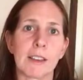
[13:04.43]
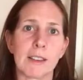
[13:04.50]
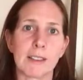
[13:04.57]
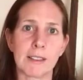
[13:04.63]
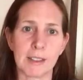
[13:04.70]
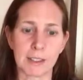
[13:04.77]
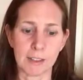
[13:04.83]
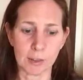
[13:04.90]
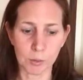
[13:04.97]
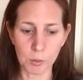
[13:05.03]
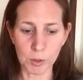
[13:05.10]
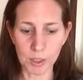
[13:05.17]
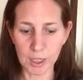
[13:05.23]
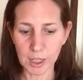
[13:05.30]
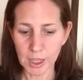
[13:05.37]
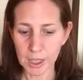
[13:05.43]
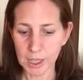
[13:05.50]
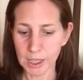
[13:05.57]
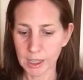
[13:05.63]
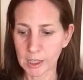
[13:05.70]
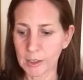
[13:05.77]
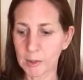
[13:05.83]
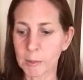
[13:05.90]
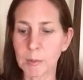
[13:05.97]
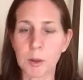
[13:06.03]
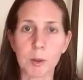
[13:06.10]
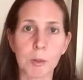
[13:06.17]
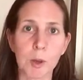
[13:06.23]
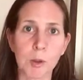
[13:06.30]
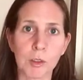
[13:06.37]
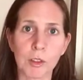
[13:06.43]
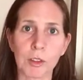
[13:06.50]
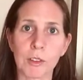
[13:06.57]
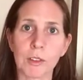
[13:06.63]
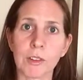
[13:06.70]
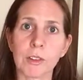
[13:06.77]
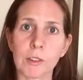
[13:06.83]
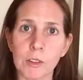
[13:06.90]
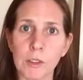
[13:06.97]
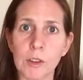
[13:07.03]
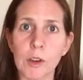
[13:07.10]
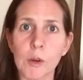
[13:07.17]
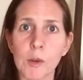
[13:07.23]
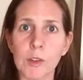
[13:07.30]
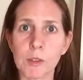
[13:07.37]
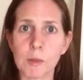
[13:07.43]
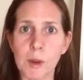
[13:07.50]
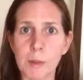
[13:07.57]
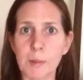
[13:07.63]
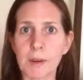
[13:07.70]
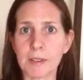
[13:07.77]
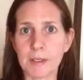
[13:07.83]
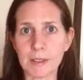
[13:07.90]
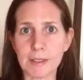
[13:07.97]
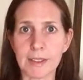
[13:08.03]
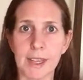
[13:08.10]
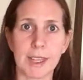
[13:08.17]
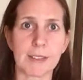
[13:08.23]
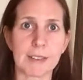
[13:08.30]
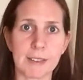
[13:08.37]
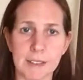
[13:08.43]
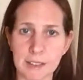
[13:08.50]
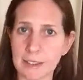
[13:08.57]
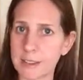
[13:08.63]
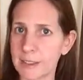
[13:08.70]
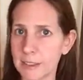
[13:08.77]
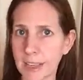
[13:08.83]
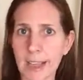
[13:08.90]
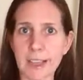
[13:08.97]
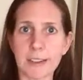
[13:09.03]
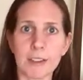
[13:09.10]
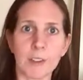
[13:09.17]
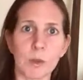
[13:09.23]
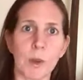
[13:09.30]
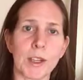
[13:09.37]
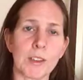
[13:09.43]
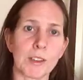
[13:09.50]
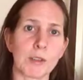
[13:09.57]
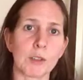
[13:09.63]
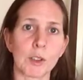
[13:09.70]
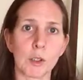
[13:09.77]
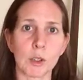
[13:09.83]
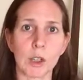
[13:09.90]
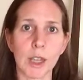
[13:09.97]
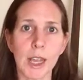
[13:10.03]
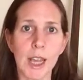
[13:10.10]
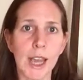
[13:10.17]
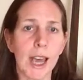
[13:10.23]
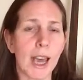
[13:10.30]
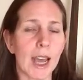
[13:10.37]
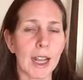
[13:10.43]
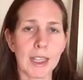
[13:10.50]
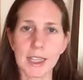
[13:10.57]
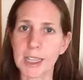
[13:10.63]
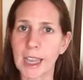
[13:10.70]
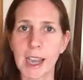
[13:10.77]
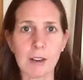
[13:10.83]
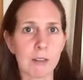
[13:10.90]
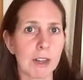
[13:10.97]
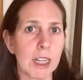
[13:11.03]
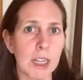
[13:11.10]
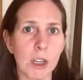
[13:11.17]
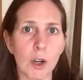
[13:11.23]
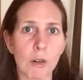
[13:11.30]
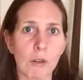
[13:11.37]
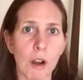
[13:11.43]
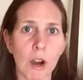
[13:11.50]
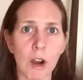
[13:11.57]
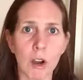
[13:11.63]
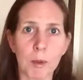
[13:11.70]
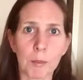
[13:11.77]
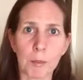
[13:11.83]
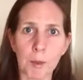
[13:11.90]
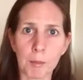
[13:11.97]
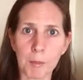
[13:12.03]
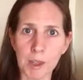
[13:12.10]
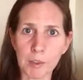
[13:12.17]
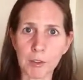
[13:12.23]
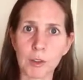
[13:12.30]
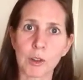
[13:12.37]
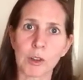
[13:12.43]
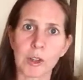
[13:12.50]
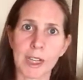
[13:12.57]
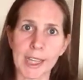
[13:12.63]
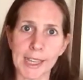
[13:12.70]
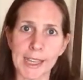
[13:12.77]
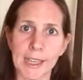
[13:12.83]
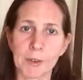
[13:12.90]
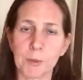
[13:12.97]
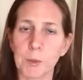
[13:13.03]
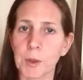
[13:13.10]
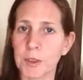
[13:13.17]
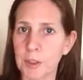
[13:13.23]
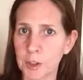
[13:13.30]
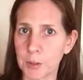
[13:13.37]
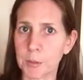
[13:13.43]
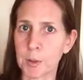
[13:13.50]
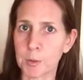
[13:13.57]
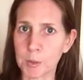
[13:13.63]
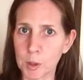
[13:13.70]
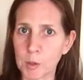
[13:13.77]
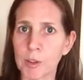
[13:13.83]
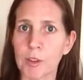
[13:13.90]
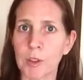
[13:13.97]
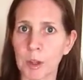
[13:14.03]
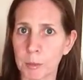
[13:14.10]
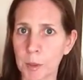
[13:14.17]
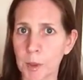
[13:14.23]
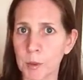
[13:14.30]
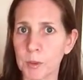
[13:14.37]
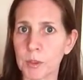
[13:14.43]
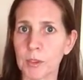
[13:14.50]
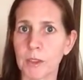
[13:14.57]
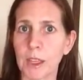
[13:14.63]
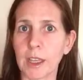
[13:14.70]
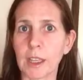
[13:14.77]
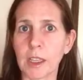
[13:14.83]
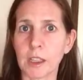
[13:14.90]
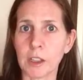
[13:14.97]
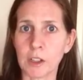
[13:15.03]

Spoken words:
the sixth one is promotions. So just always remember, as I said, stick to the 80-20 rule, and you can't really go wrong. But make sure, again, with your promotional posts that